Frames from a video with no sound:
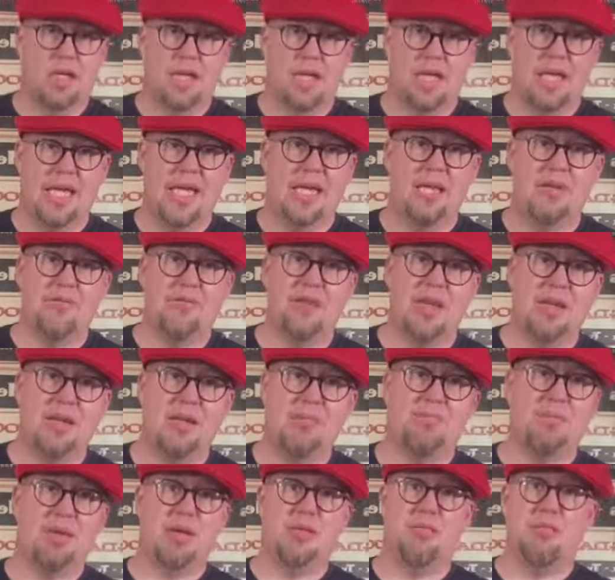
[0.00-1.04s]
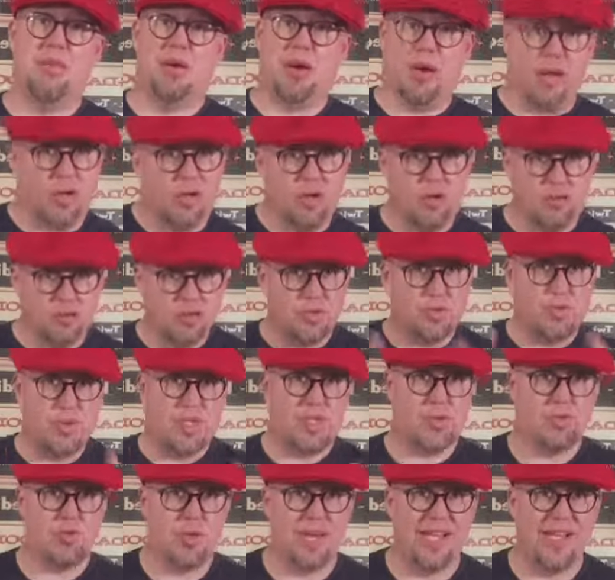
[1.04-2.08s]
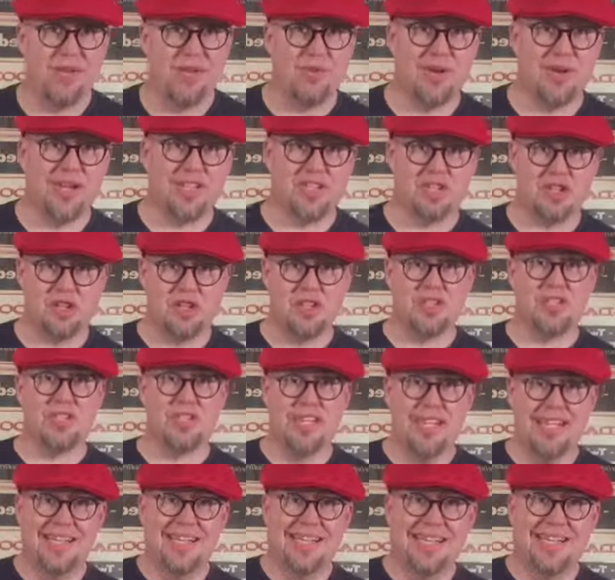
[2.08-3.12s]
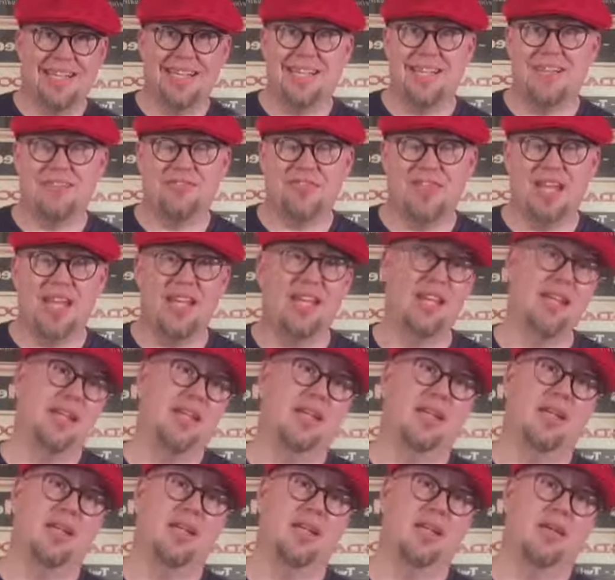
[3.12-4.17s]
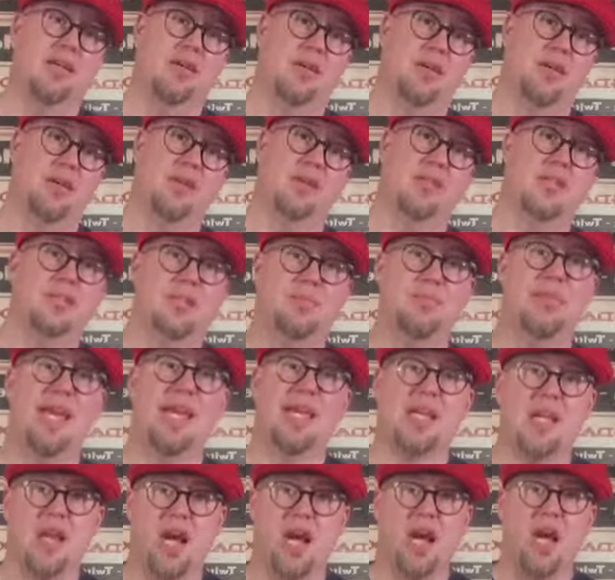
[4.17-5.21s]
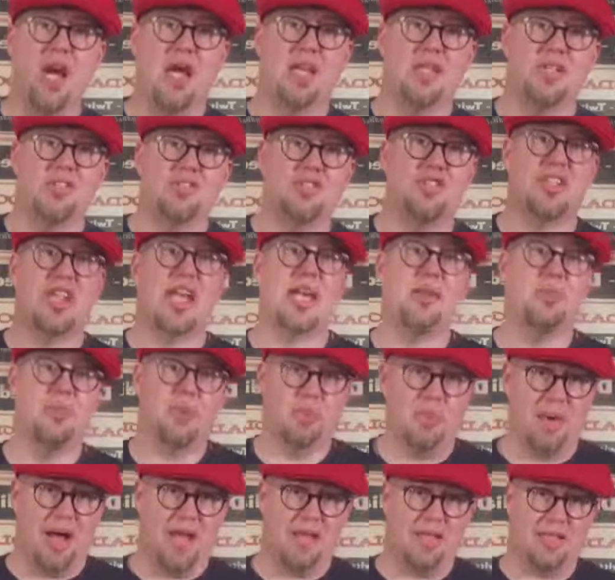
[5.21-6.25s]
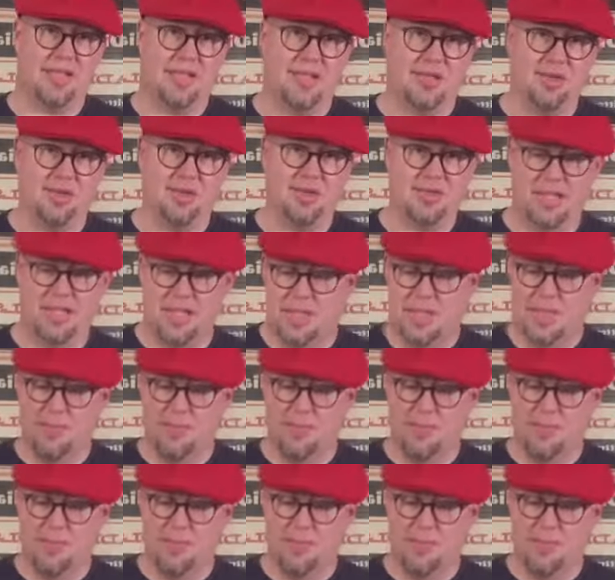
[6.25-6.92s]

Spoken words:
He invented Pym particles, which Reed Richards lifted to make unstable molecules.